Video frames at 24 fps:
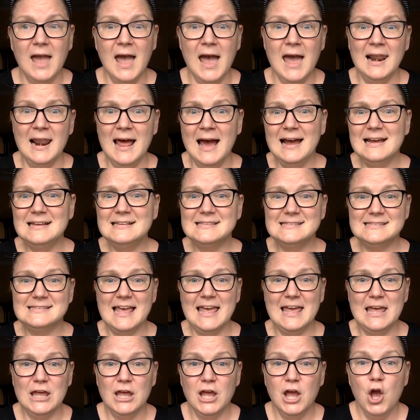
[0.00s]
And I
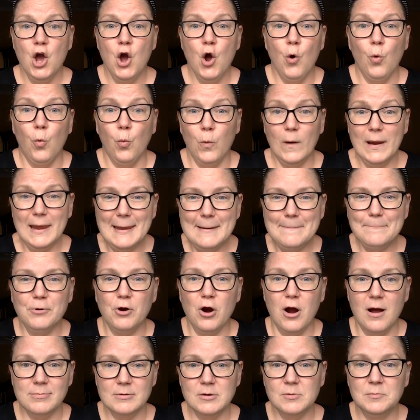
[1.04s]
say we
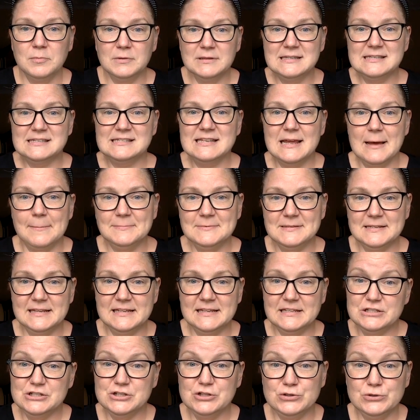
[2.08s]
probably stepped
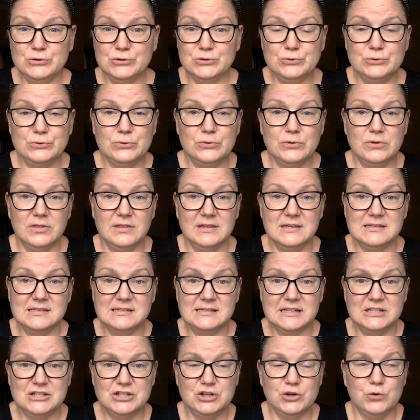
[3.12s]
into the
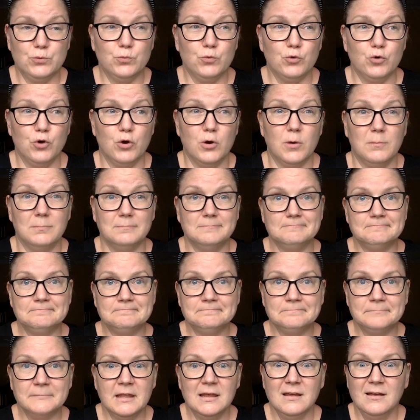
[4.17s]
stitching room
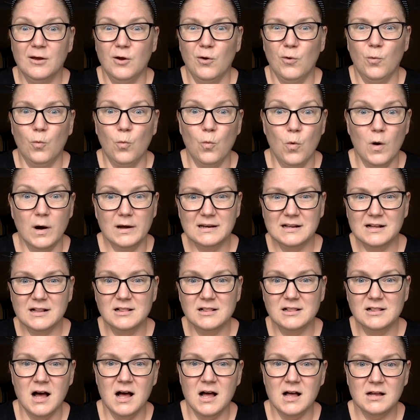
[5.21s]
1
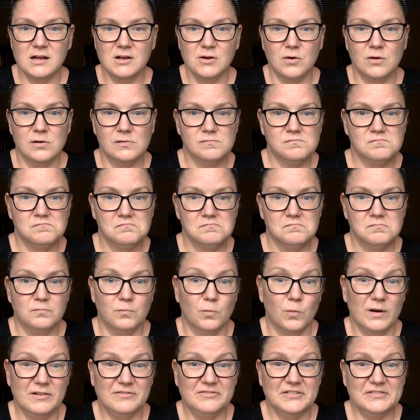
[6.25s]
o'clock,
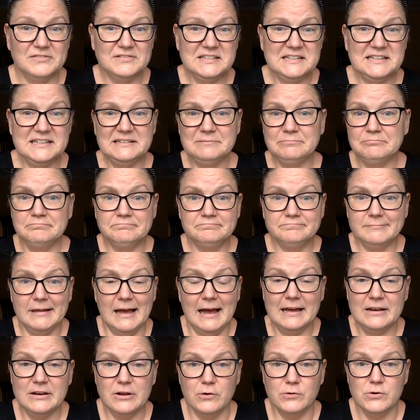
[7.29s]
1.15,
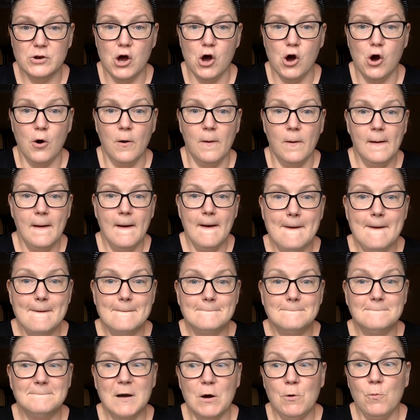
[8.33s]
I don't know.
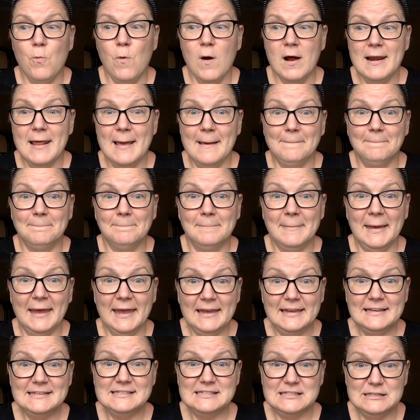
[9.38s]
But what
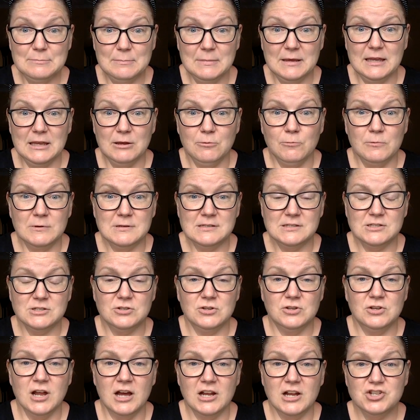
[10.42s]
amazed me was
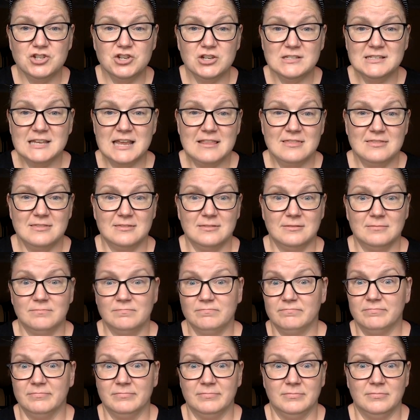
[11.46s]
not just
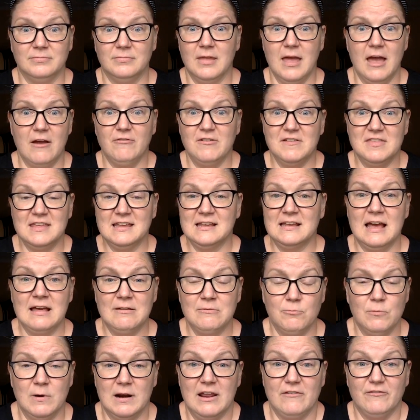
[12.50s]
everything,
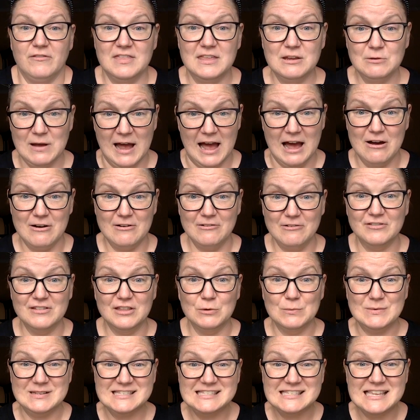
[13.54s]
what everything, how
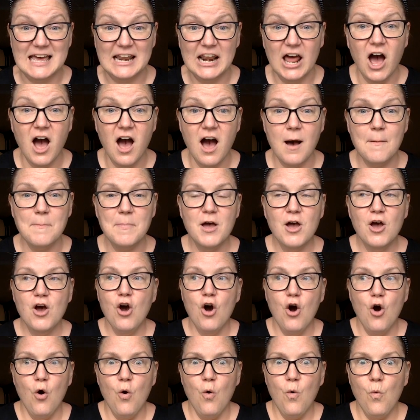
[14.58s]
everything was set up,
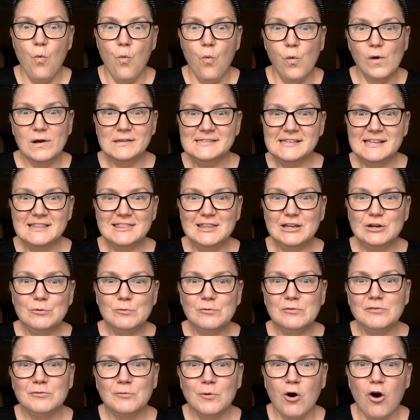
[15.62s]
was that there
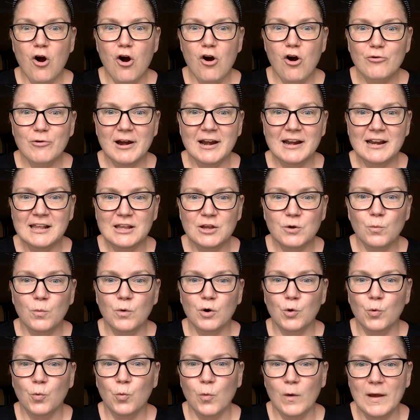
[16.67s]
already
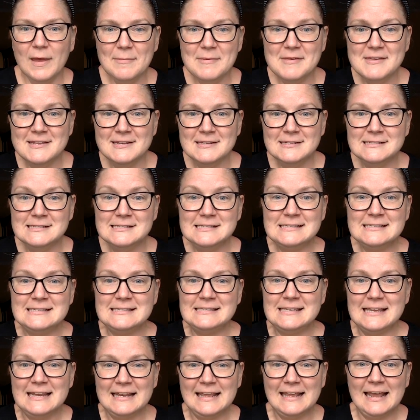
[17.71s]
were women
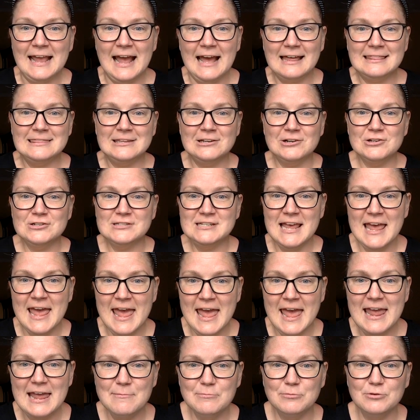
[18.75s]
sitting at their
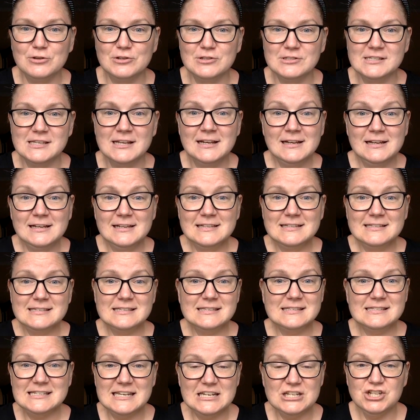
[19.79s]
tables
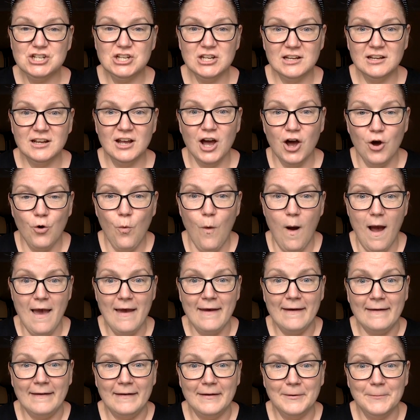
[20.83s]
stitching
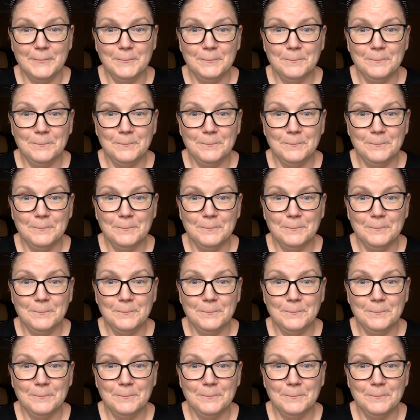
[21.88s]
away.